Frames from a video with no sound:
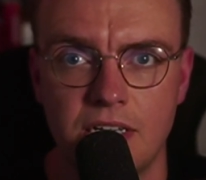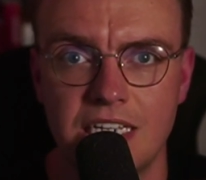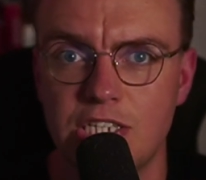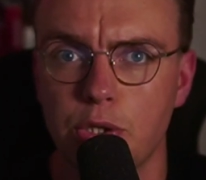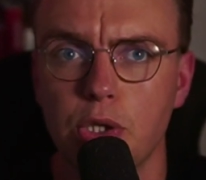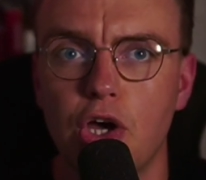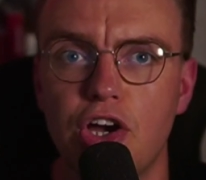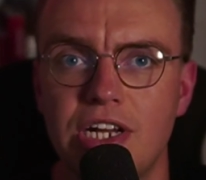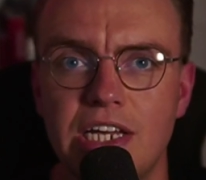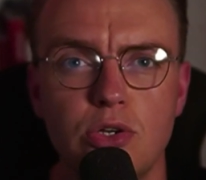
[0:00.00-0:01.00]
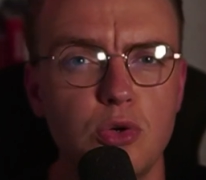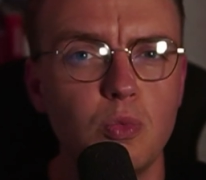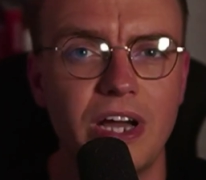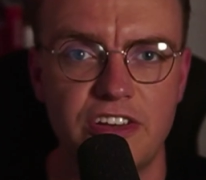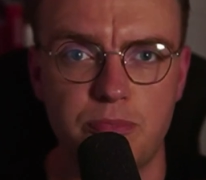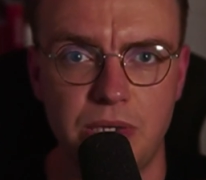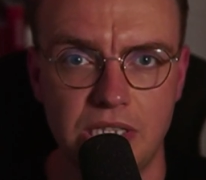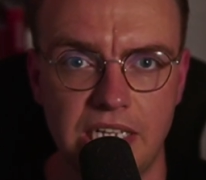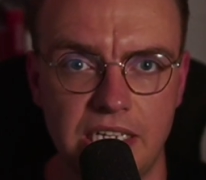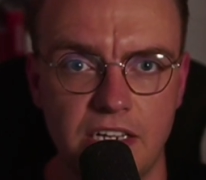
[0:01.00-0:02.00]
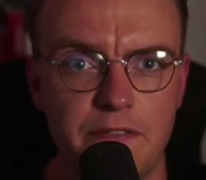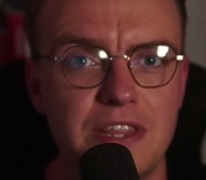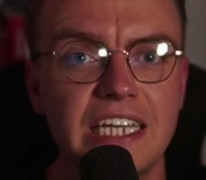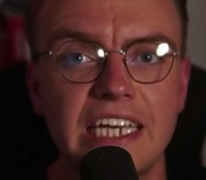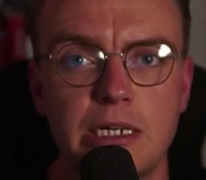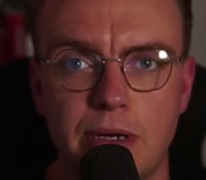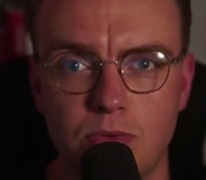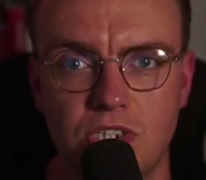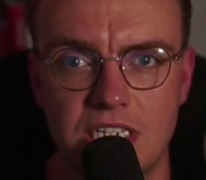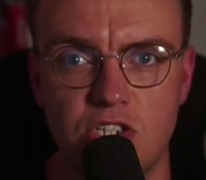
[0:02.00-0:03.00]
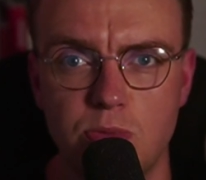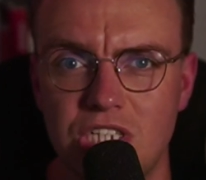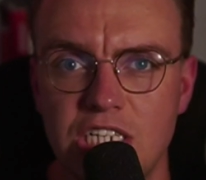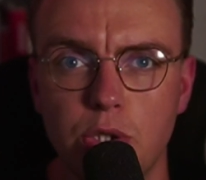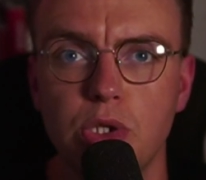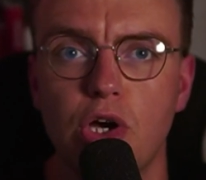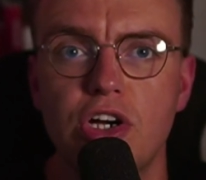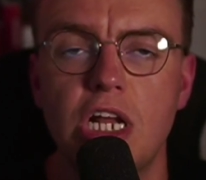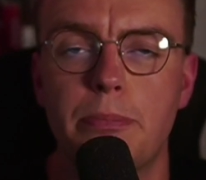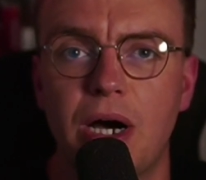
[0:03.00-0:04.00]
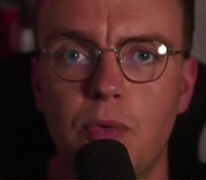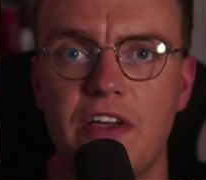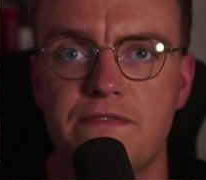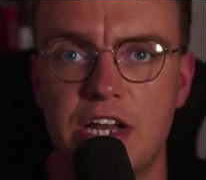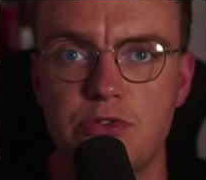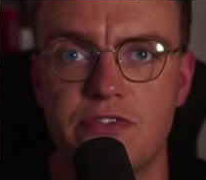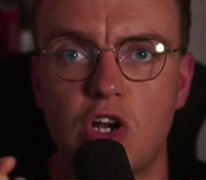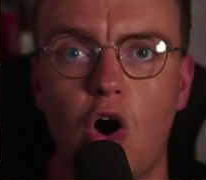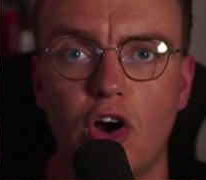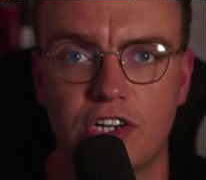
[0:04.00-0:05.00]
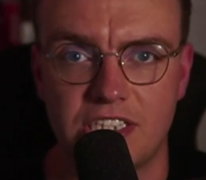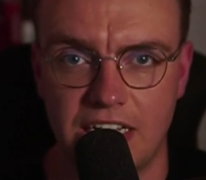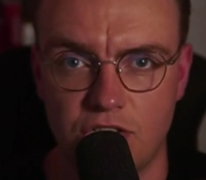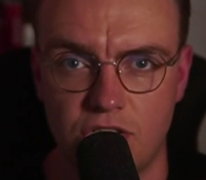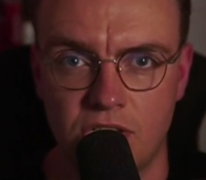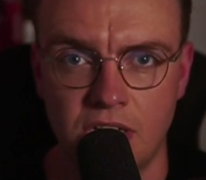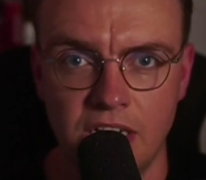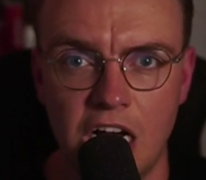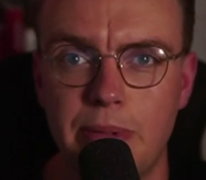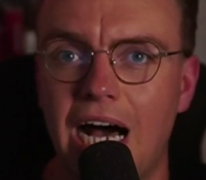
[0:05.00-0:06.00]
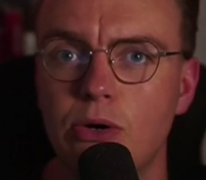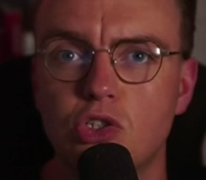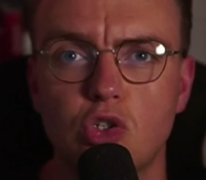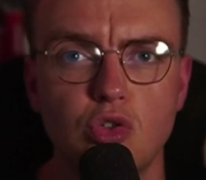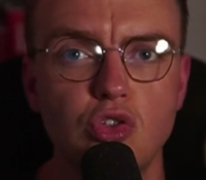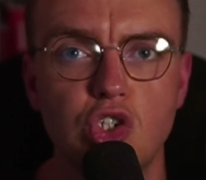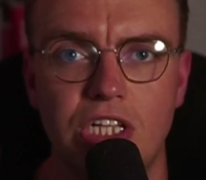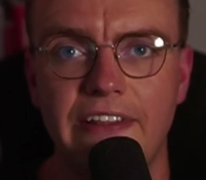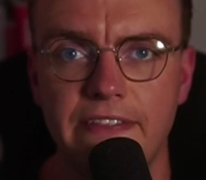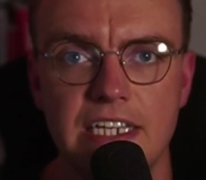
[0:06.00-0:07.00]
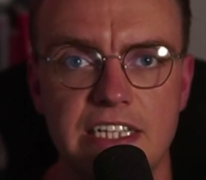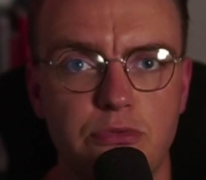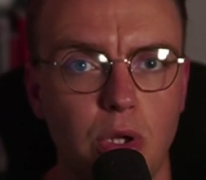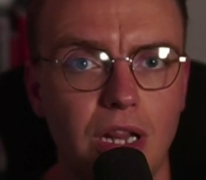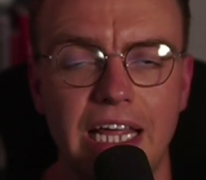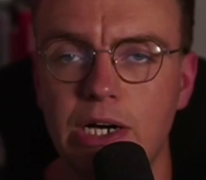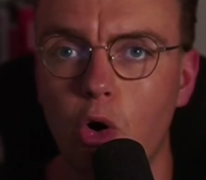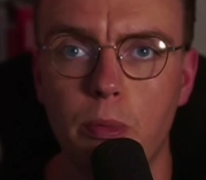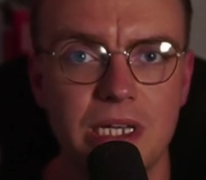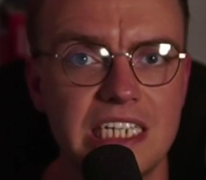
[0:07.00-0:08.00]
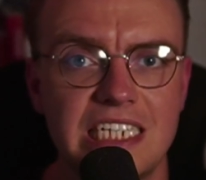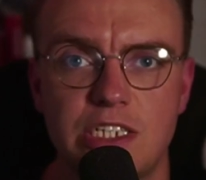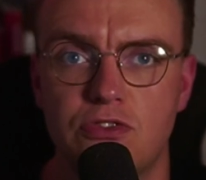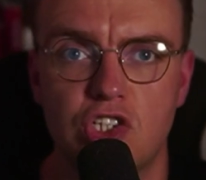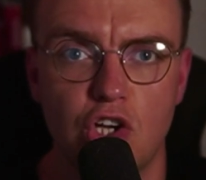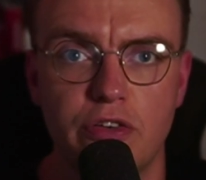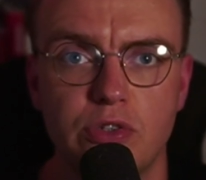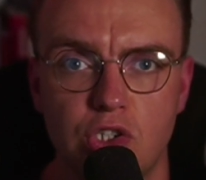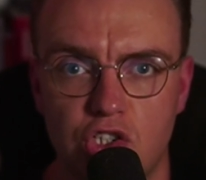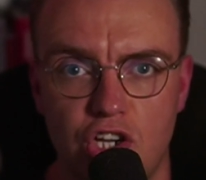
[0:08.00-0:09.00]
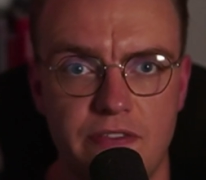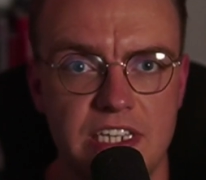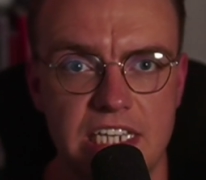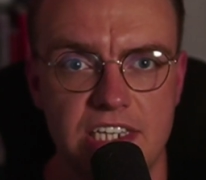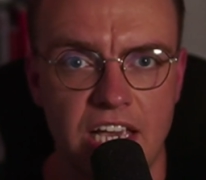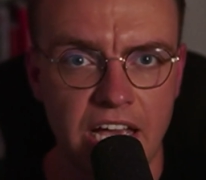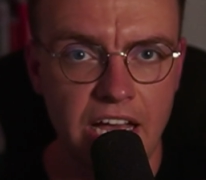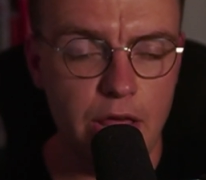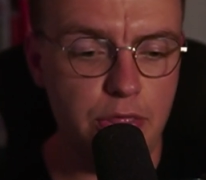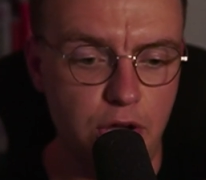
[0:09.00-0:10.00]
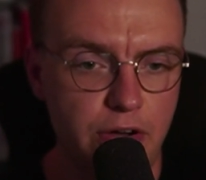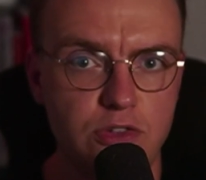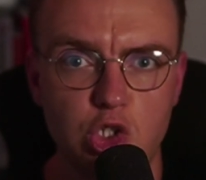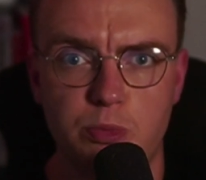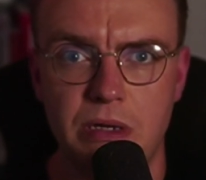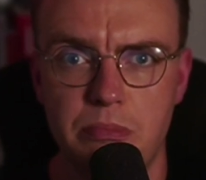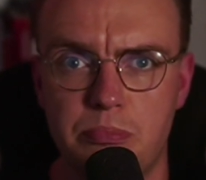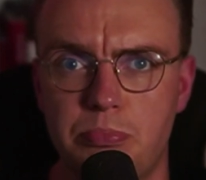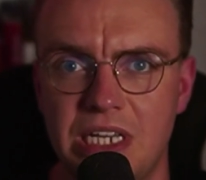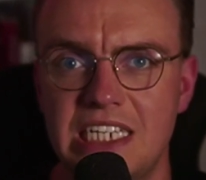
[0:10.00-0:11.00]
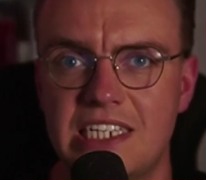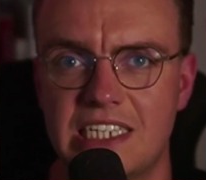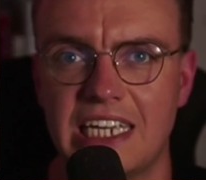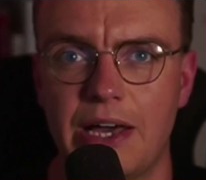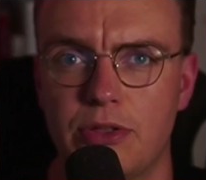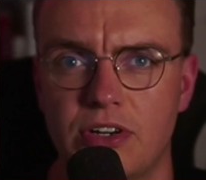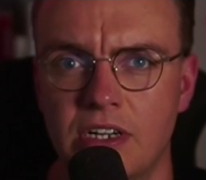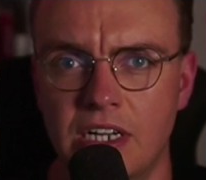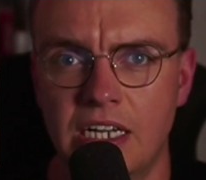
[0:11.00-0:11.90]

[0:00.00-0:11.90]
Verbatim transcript: You need to learn a new way of building, of thinking about systems. You need to learn about event driven architecture, about how to understand these different Lego pieces of serverless services that have just been pieced together.